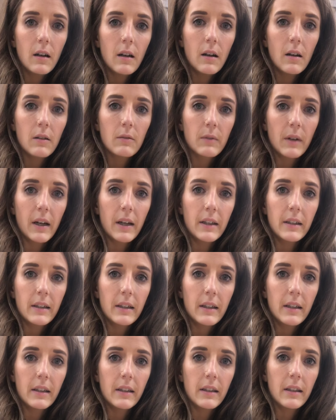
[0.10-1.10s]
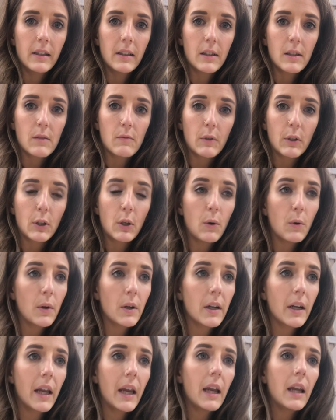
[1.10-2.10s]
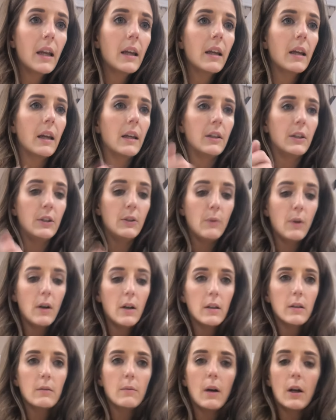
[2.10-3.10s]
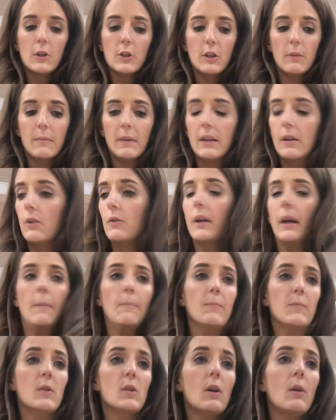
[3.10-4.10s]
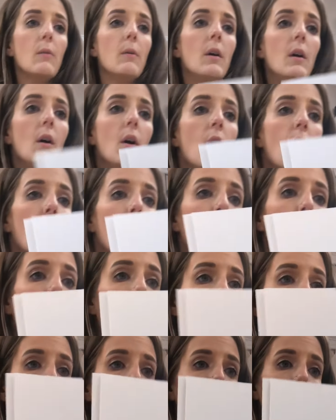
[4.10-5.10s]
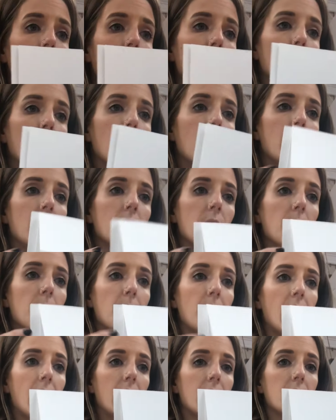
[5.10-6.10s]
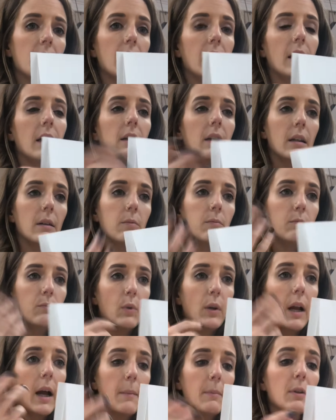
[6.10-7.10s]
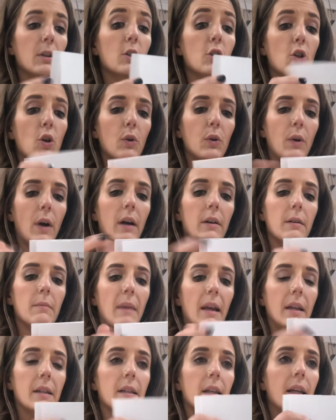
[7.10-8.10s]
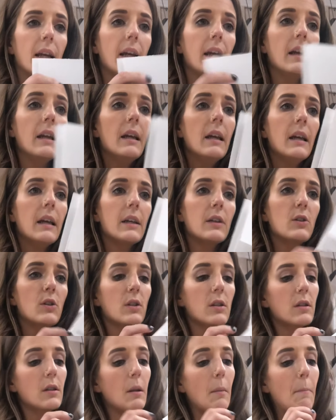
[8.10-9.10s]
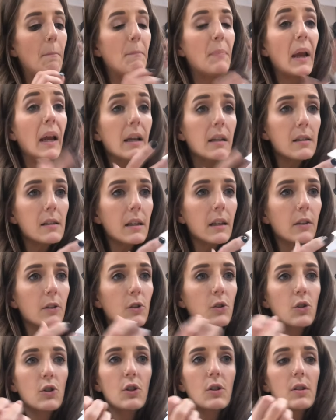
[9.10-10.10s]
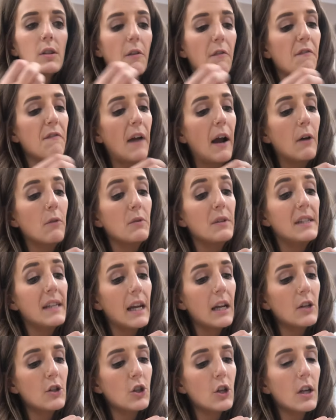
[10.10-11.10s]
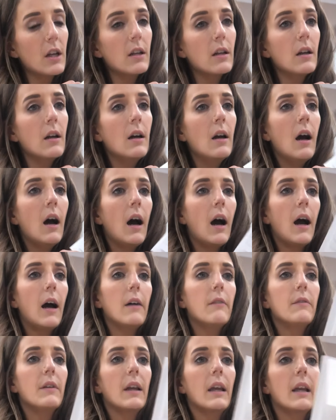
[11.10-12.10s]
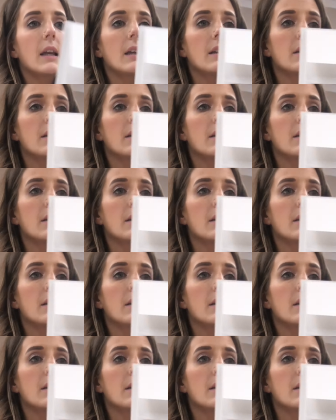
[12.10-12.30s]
All right, it is recording and you all are watching me. Okay, so what we're going to make today, like what I'm going to show you how to make today, is just the basics, just the foundation of a